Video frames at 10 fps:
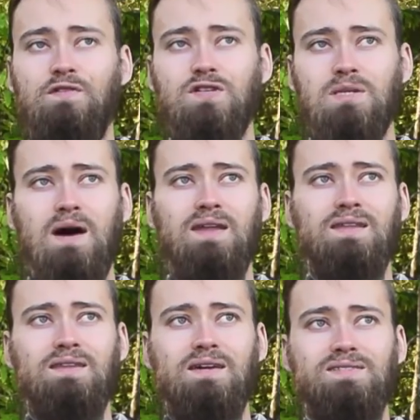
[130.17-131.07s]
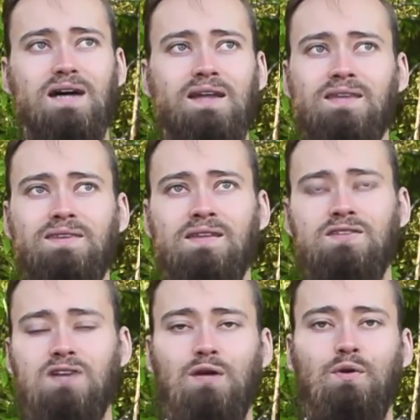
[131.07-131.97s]
the first time I did this, I didn't think
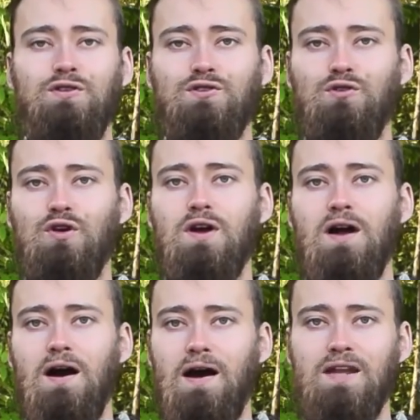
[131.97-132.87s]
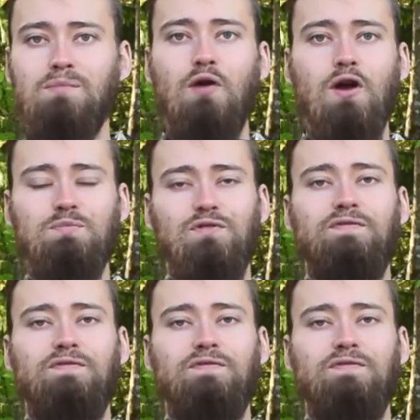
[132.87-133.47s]
this all the way through. I did my reps to